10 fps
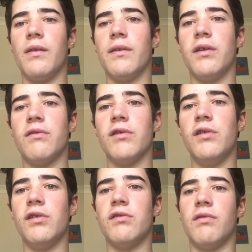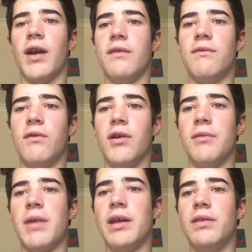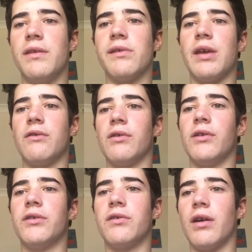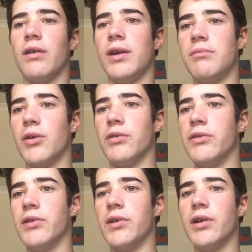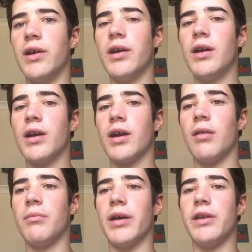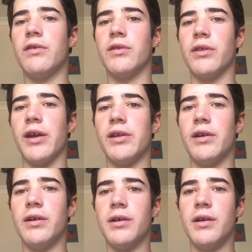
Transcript: This reduced rainfall and made the Central Australian monsoon come later and later.